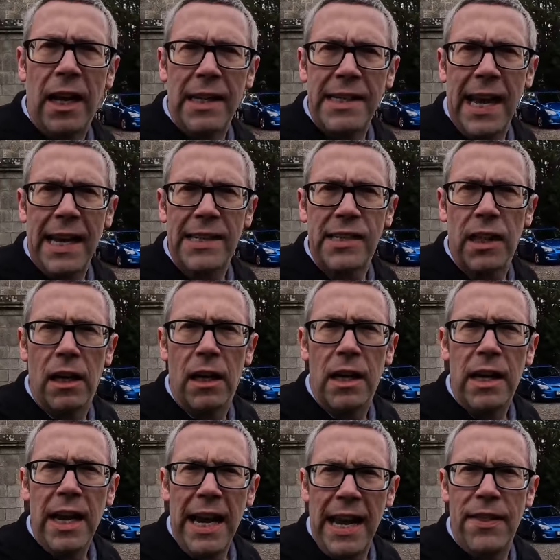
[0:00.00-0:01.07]
a Tesla
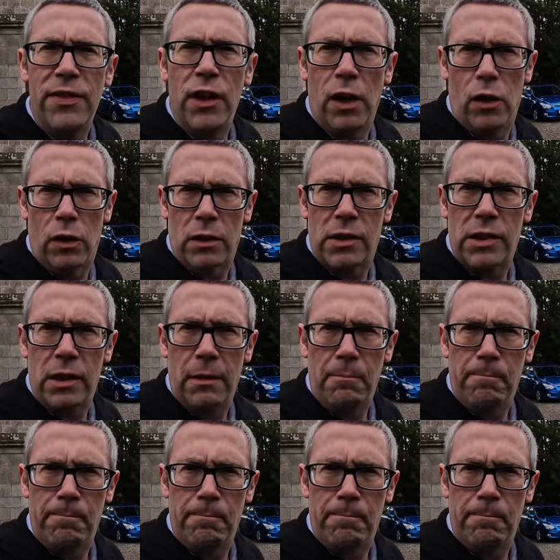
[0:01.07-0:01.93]
in the long term.